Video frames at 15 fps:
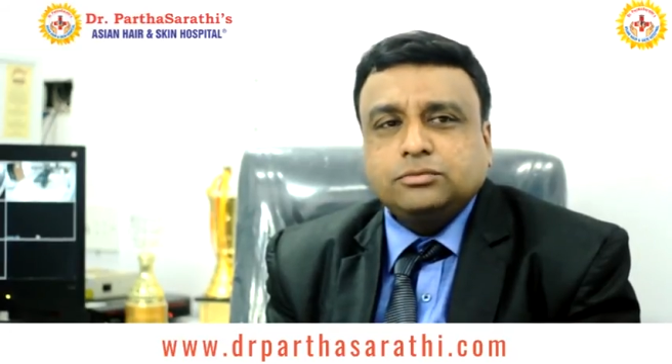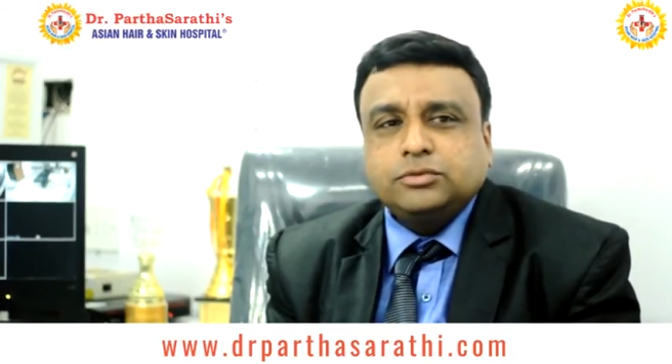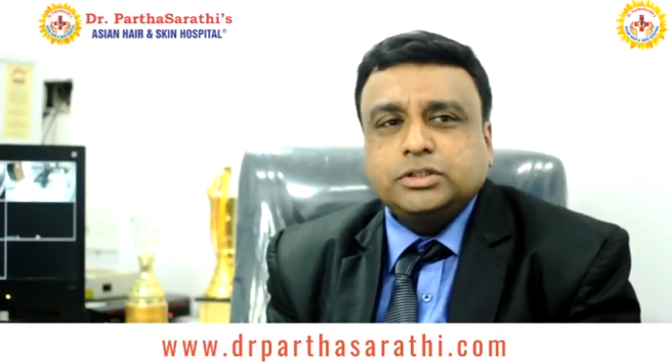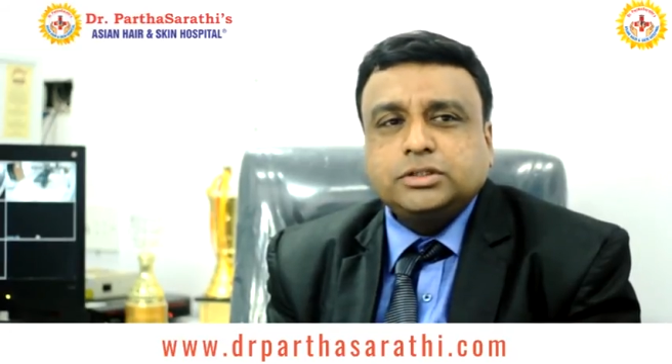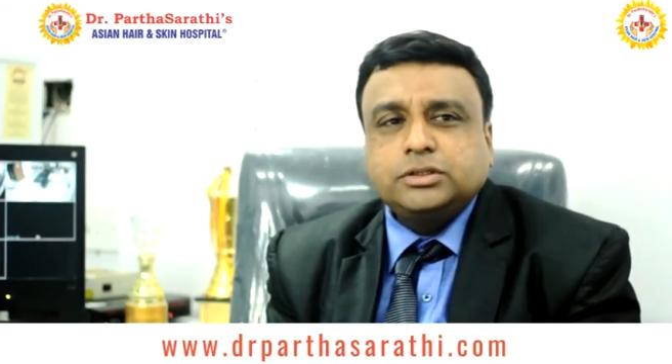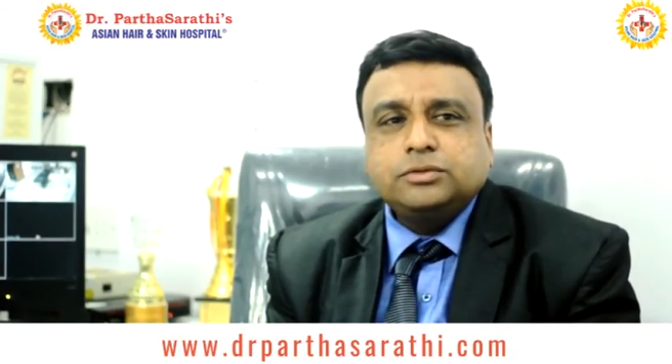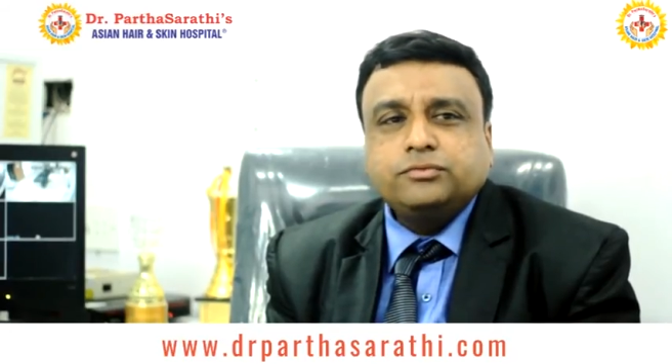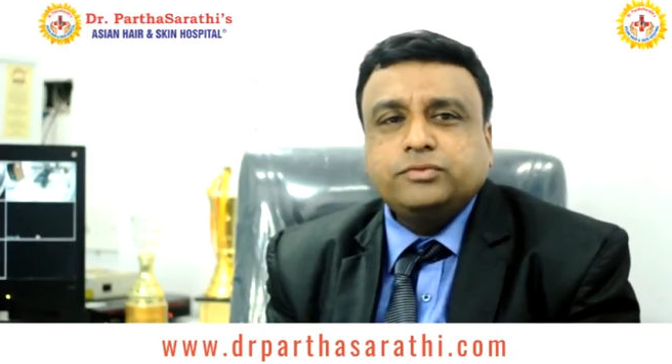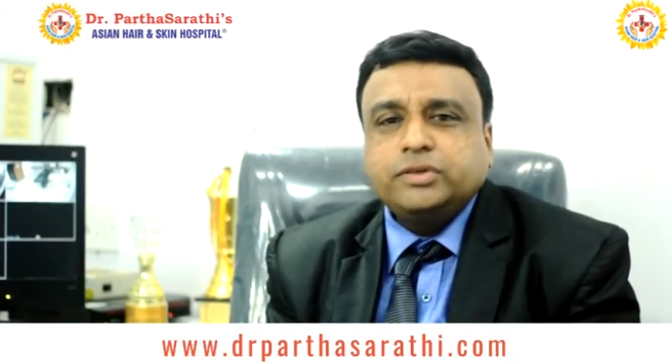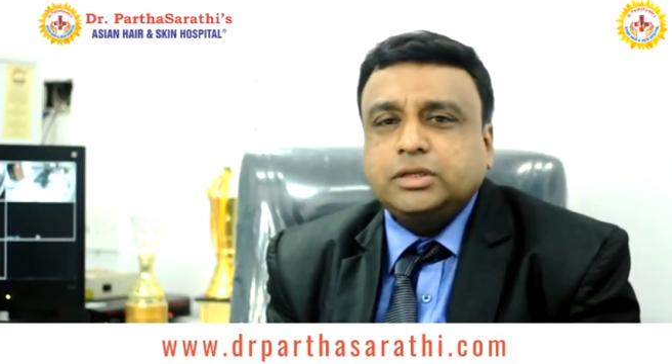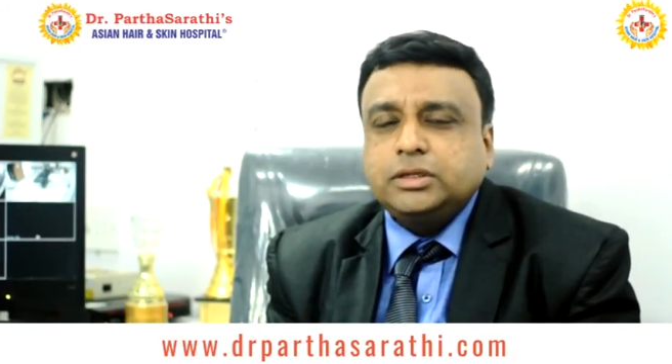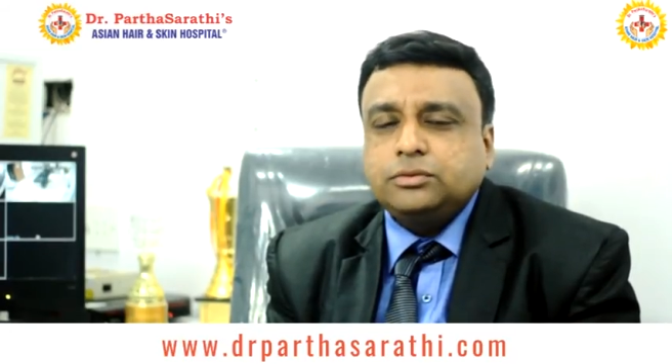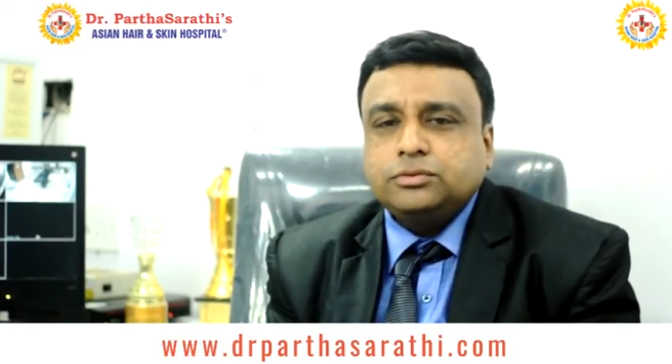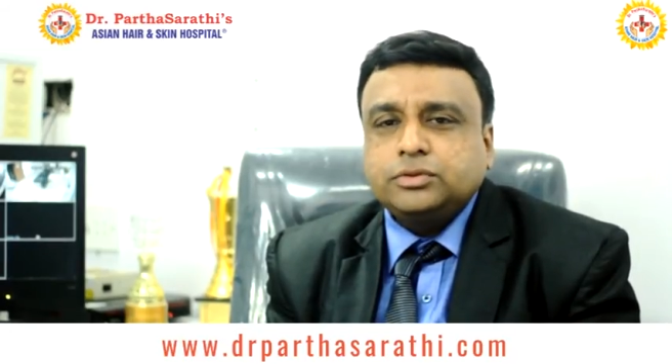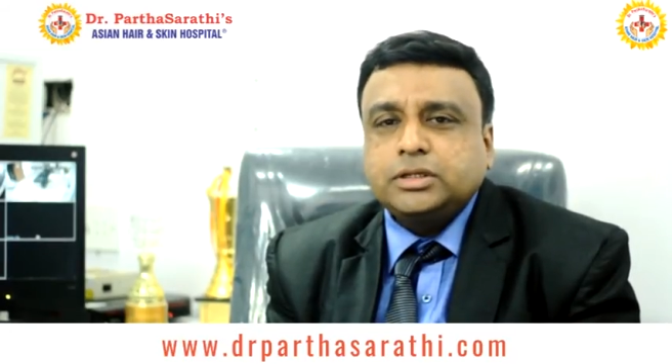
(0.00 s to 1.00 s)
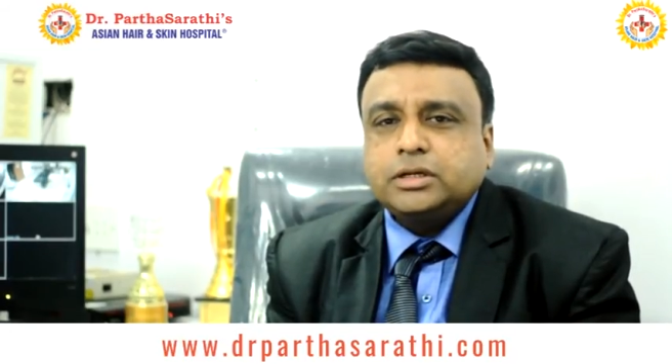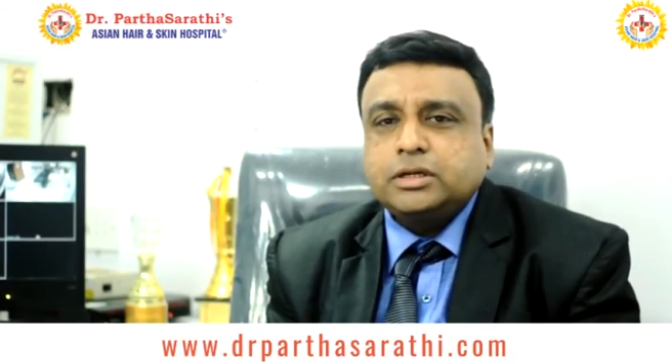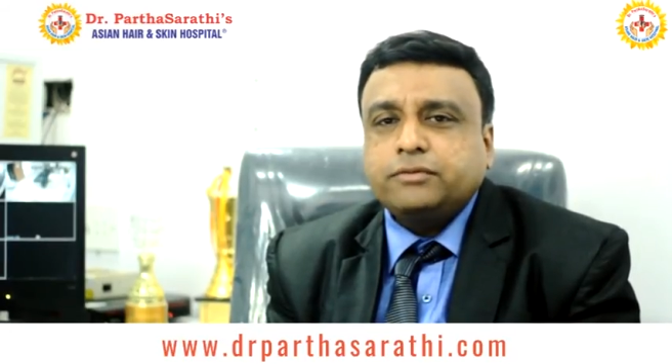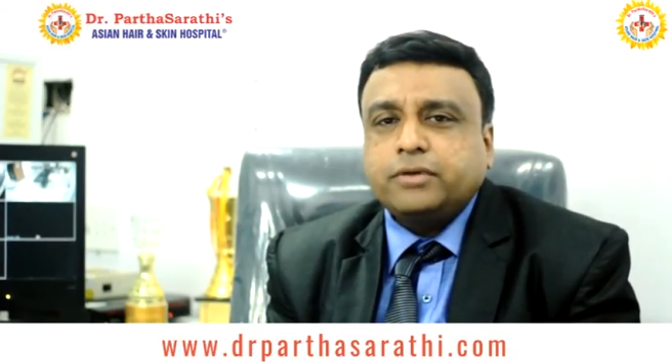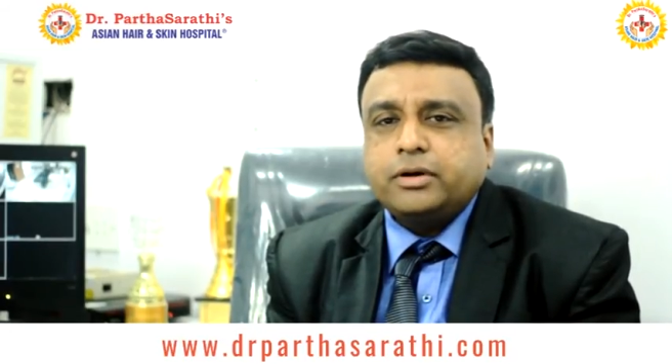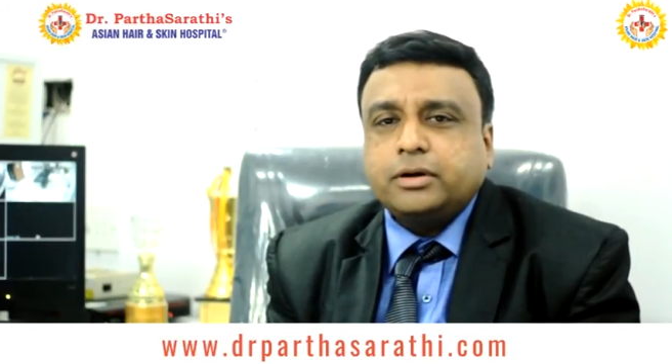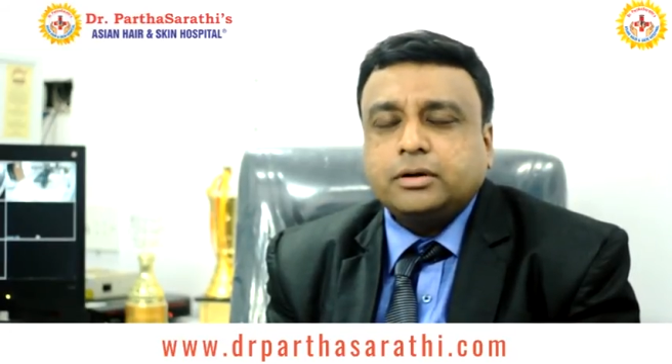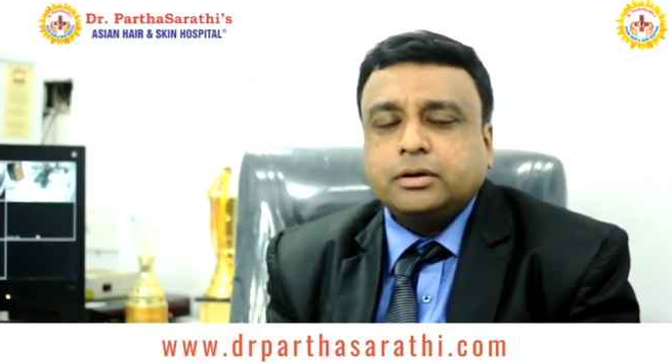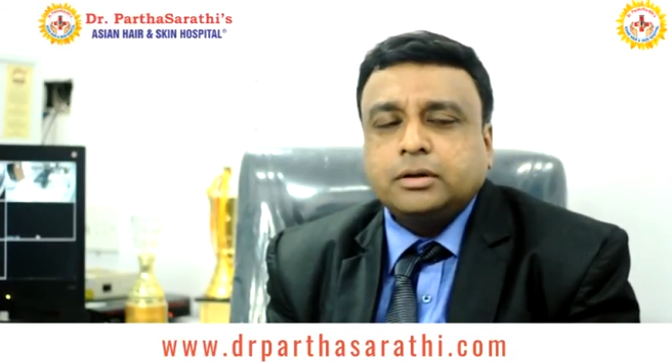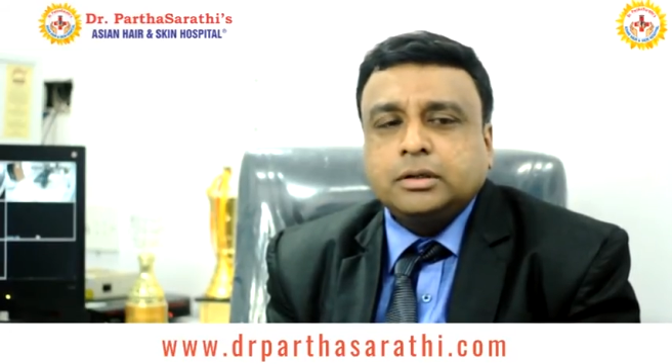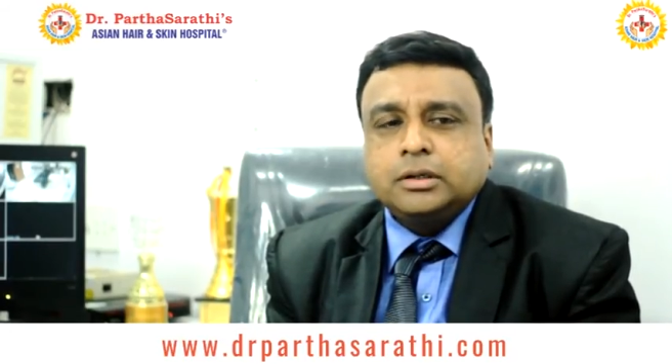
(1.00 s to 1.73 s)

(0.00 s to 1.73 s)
which we use in different